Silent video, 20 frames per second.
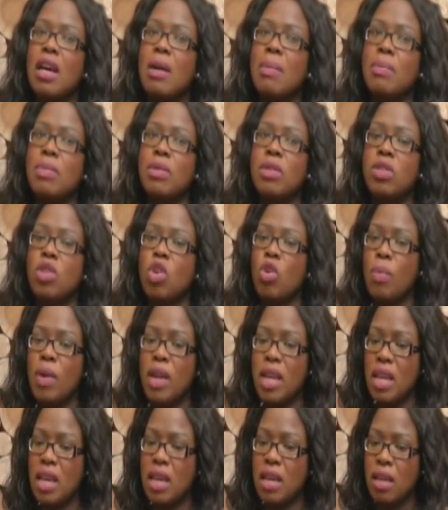so
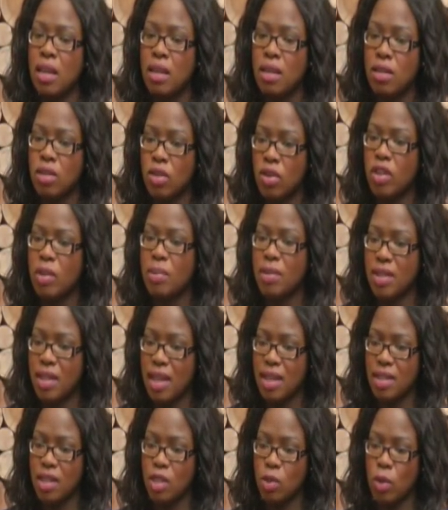many
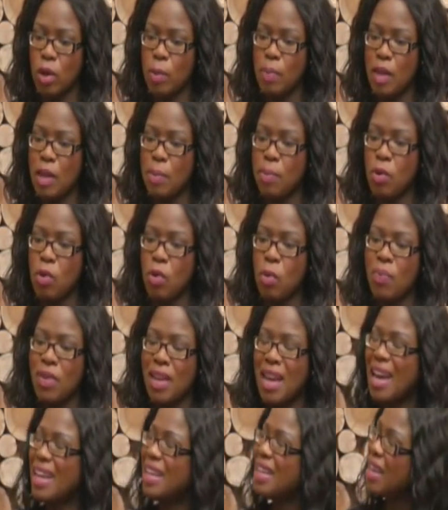circumstances where people
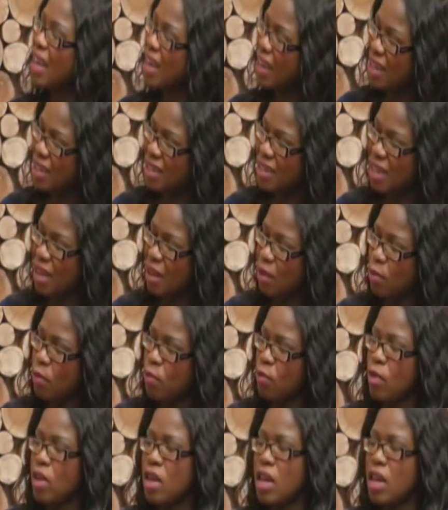are negative.